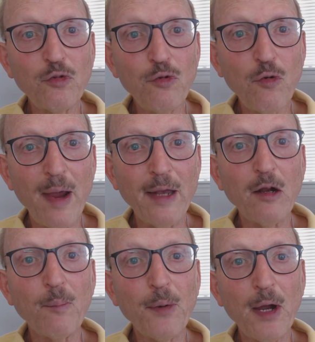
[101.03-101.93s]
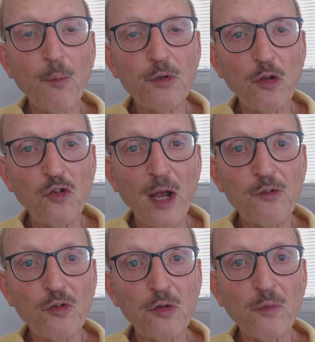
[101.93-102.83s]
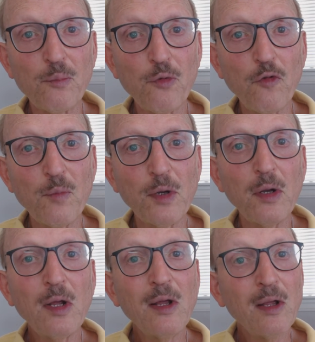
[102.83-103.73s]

too great compared with the chances of improvement,